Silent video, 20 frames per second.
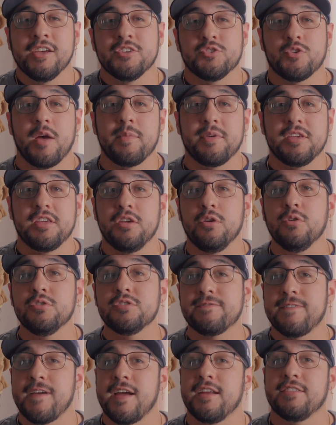So I'm a
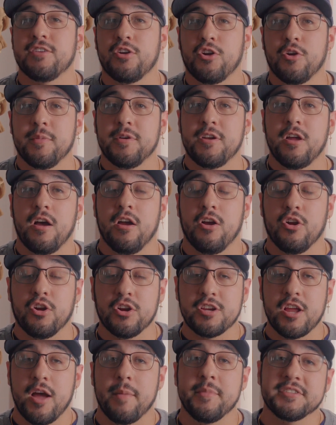huge fan of the
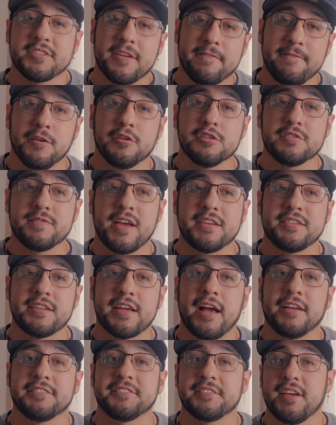ergonomics. It feels
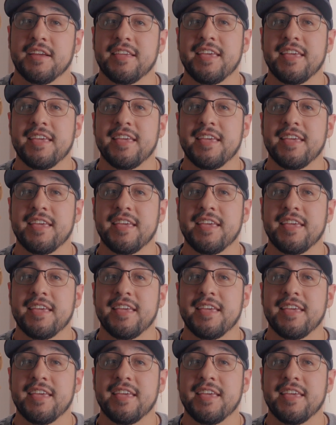fantastic.